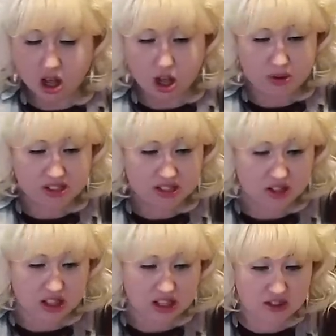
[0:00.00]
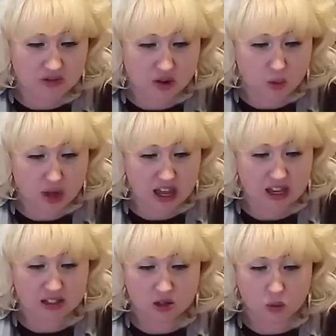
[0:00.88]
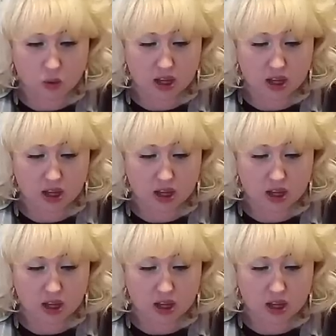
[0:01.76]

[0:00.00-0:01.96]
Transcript: a bazillion different ways.